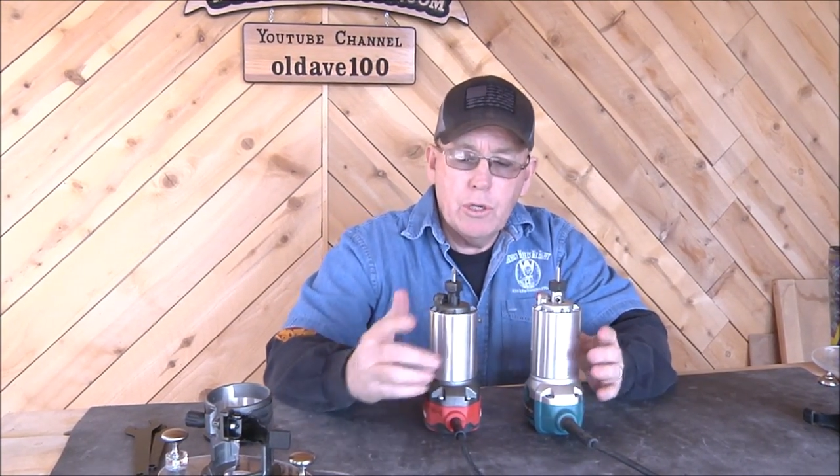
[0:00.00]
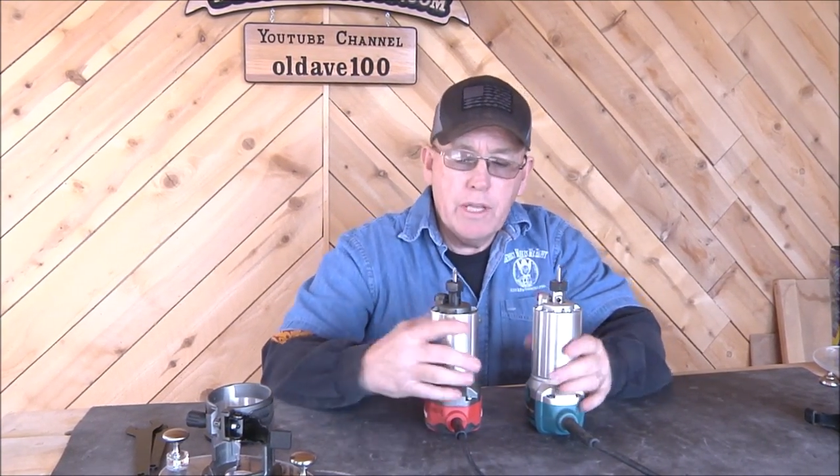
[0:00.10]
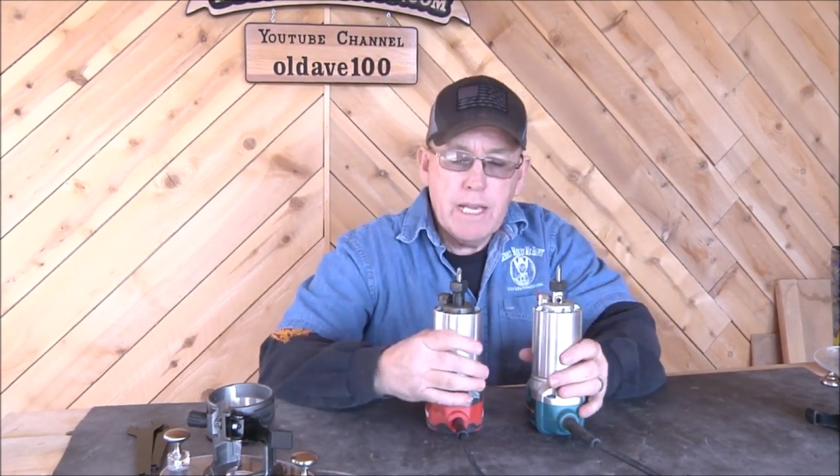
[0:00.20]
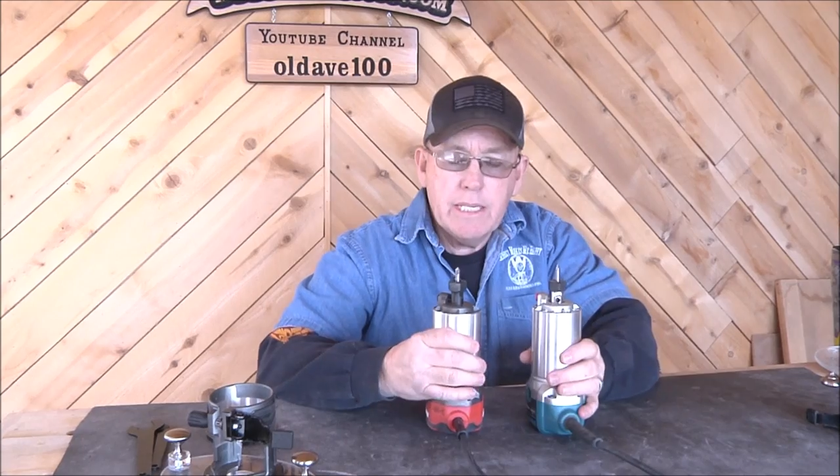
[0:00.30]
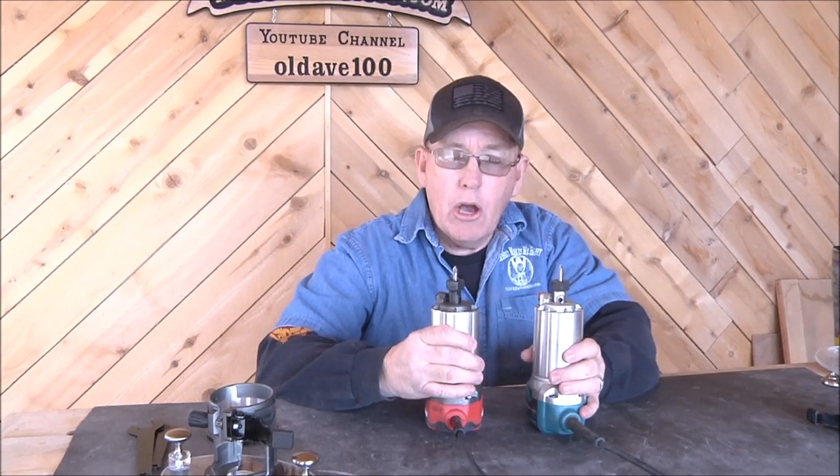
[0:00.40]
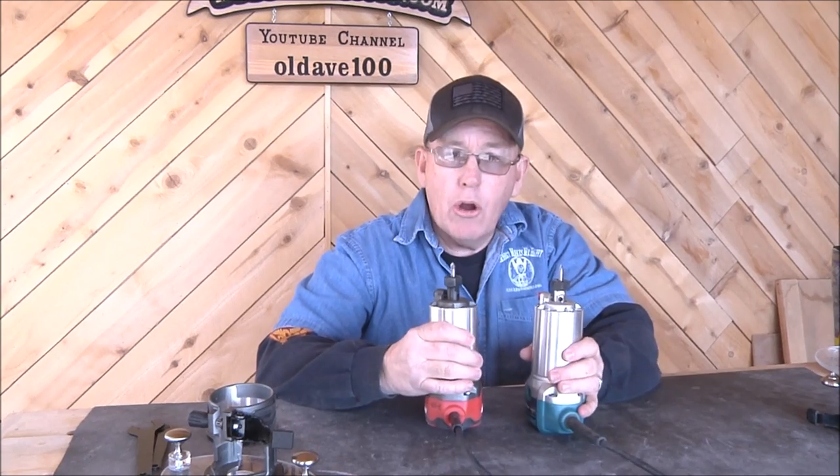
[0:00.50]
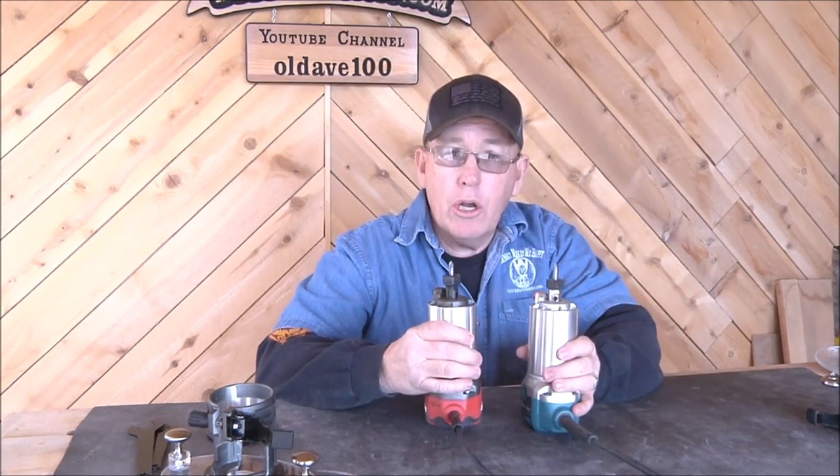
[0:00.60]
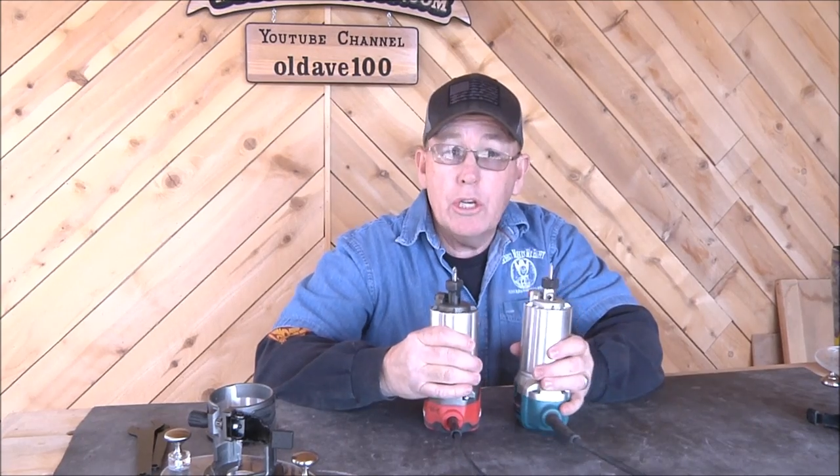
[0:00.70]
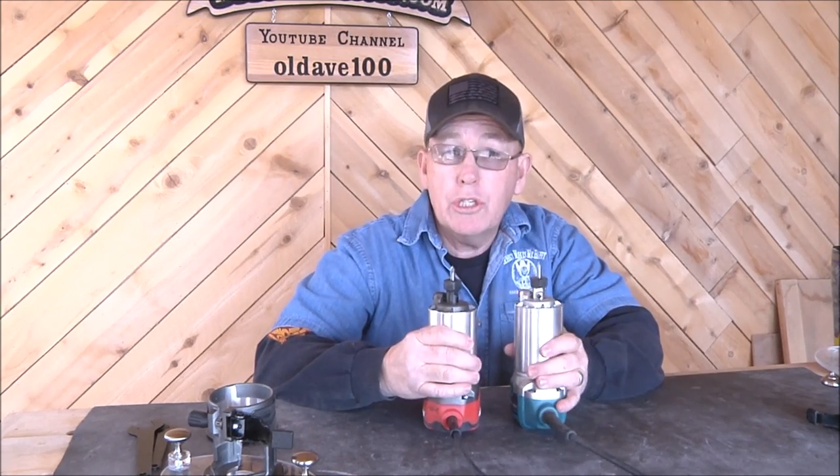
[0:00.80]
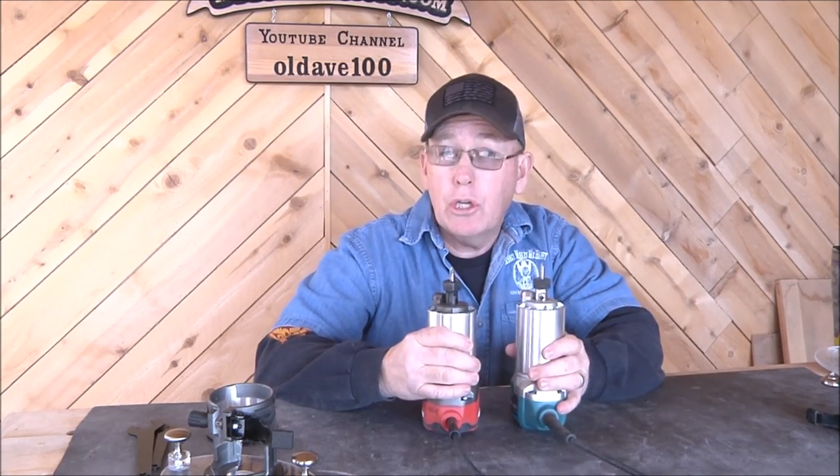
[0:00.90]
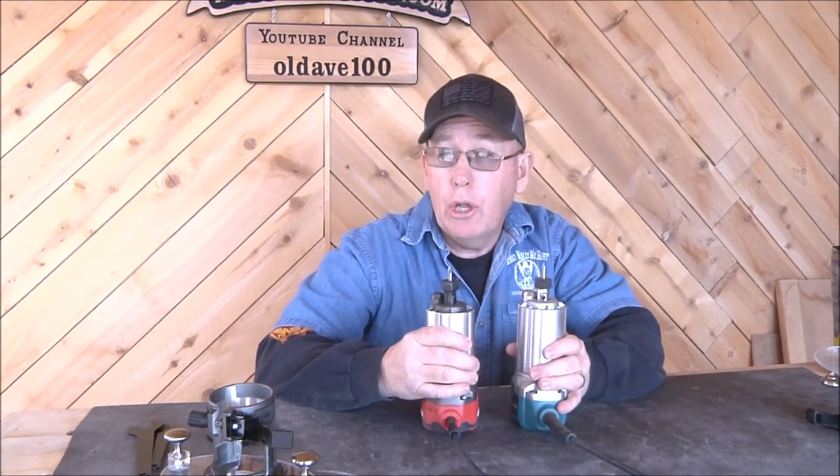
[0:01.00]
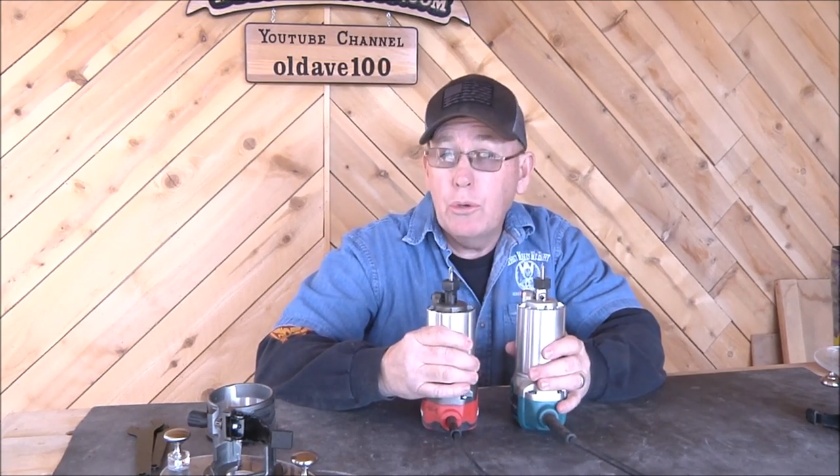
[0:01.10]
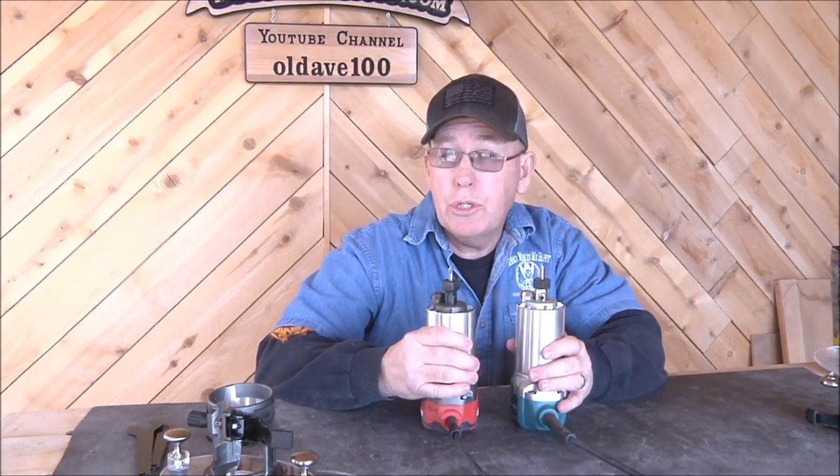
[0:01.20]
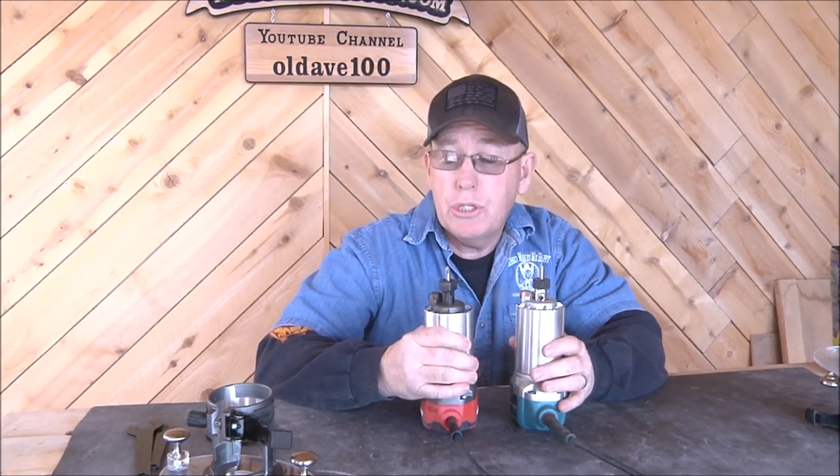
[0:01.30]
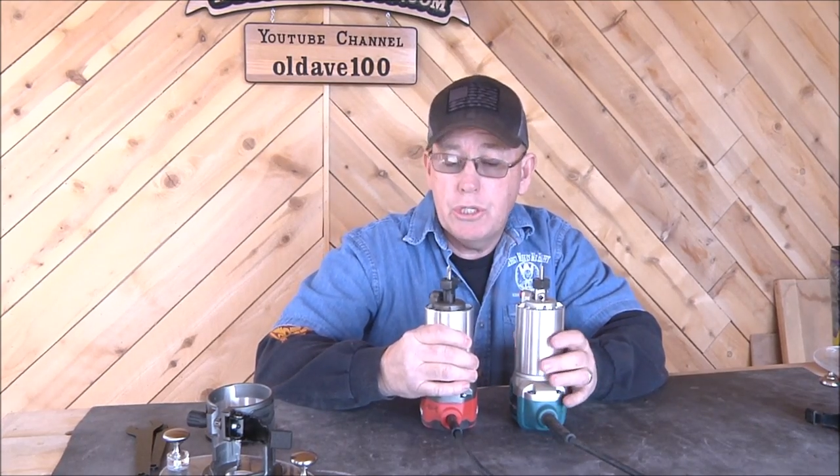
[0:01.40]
So these are as close